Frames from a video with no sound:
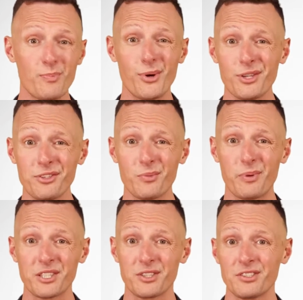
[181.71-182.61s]
personal
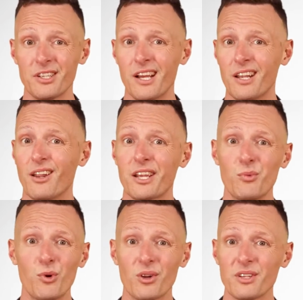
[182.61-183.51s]
pictures like
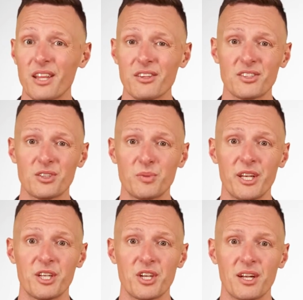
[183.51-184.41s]
you would on other social
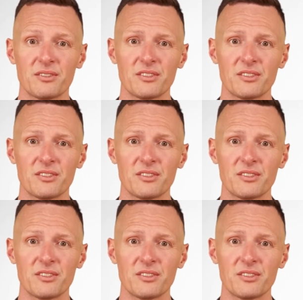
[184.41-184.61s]
media channels,